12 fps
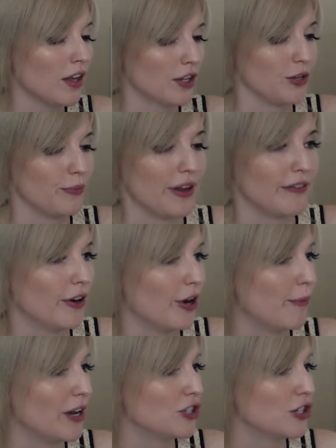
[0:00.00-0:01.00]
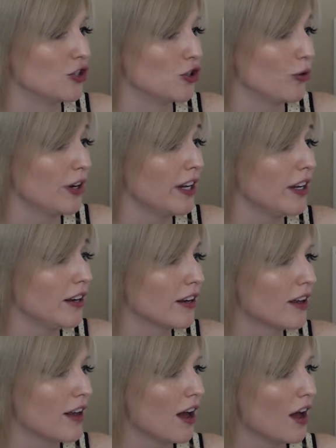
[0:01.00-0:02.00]
You may very much enjoy it,
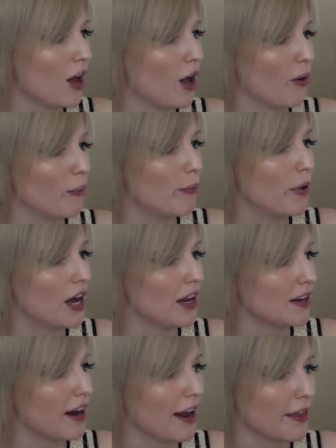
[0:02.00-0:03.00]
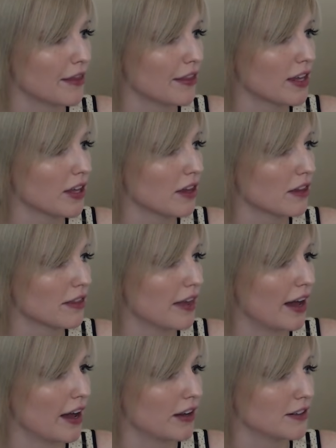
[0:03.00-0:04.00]
but I think
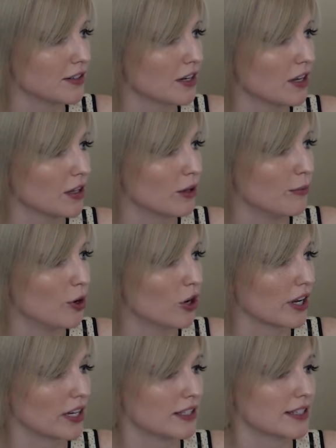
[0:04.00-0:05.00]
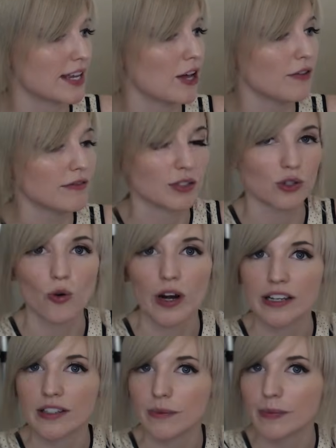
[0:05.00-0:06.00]
that the book itself is
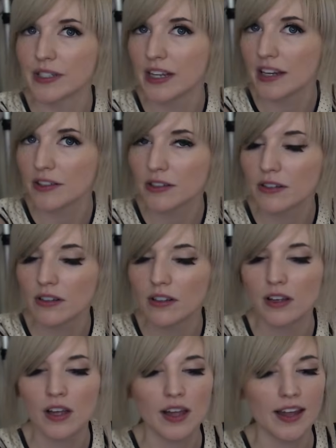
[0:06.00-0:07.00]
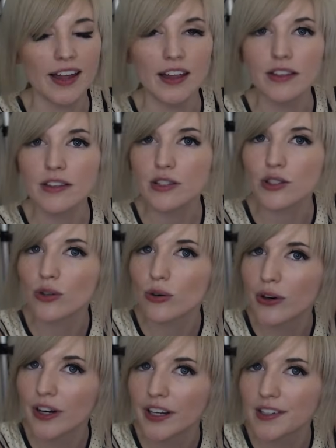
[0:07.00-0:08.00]
quite substantial, and the
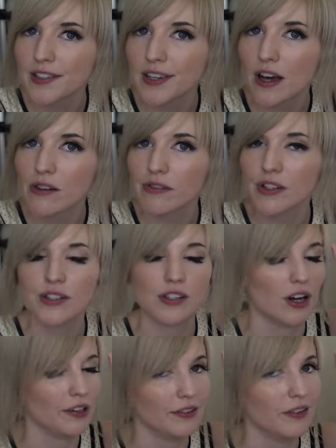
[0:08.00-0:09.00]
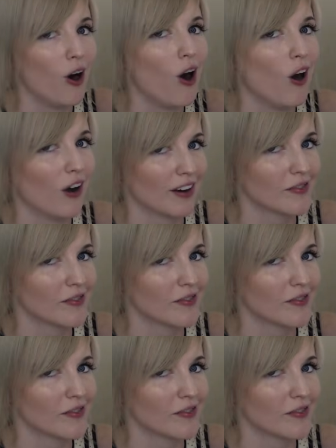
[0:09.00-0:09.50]
story itself is not long.